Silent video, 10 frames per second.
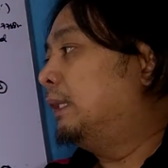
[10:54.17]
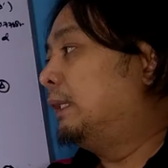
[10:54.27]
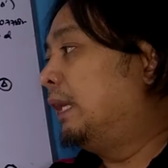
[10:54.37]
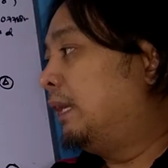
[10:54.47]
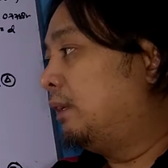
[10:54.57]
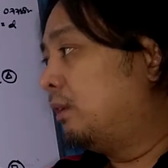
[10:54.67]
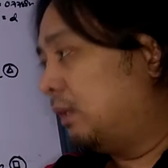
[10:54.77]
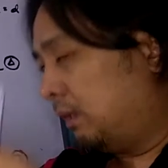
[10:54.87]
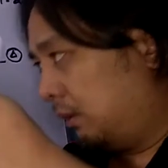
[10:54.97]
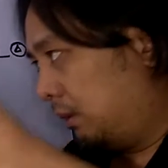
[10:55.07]
then
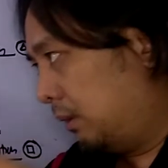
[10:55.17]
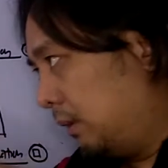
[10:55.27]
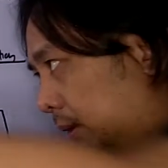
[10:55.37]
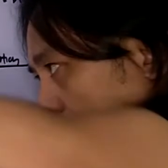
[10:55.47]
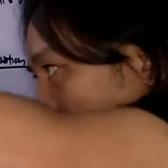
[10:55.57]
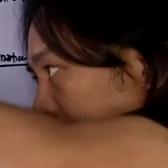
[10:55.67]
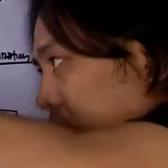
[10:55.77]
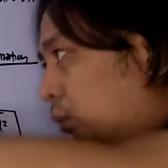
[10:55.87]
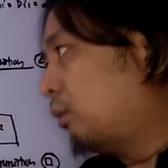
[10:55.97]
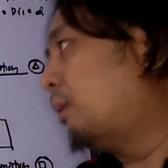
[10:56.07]
the nth
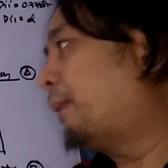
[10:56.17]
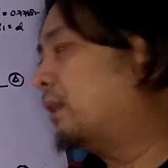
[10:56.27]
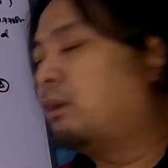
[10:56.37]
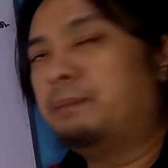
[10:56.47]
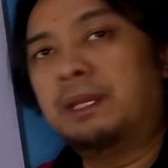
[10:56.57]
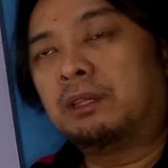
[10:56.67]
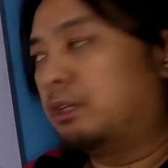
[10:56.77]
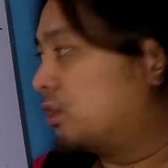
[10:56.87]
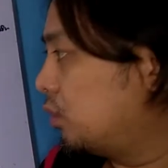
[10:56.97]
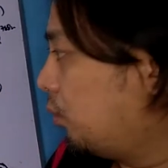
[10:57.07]
root of the product of n
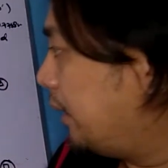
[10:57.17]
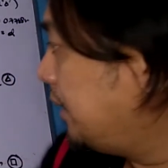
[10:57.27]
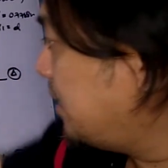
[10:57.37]
terms. So what is